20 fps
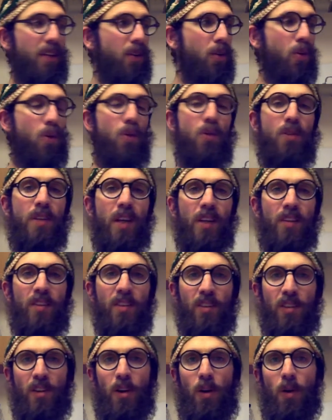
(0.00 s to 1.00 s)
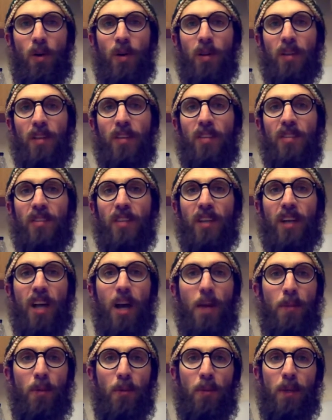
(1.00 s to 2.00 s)
Who doesn't know at least a
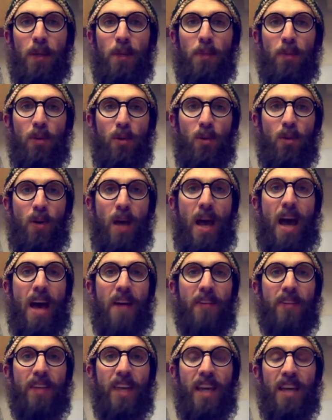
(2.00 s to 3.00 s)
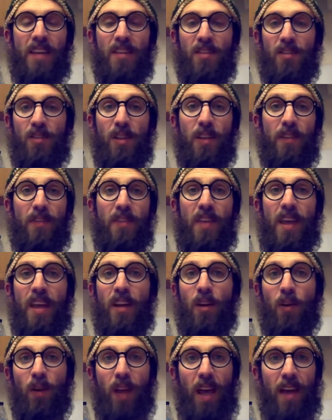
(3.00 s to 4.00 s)
couple people who have cancer if they
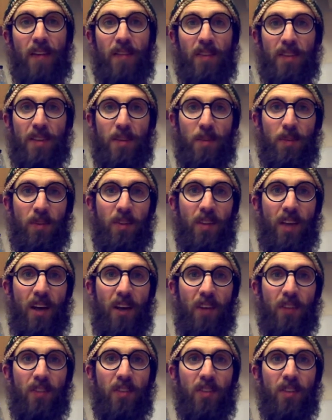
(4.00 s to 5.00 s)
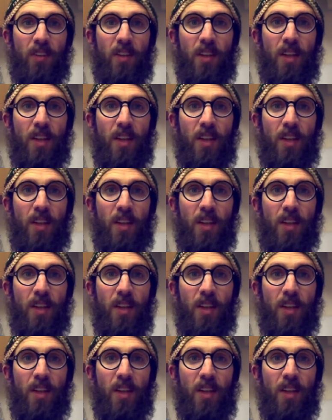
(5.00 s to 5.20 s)
don't have it themselves?